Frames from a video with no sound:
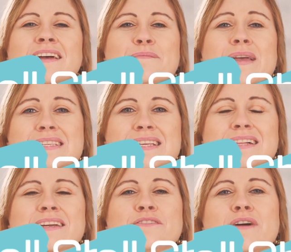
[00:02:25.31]

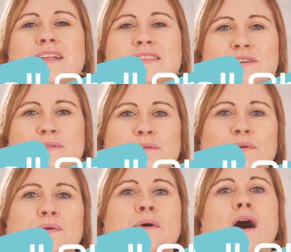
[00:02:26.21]
basically runs you
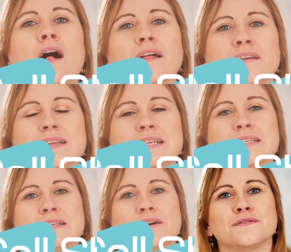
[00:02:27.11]
through all you need
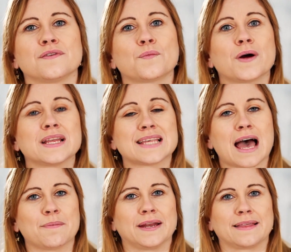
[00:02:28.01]
to know for what is
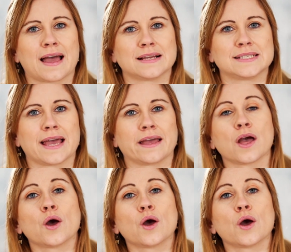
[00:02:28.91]
happening that day,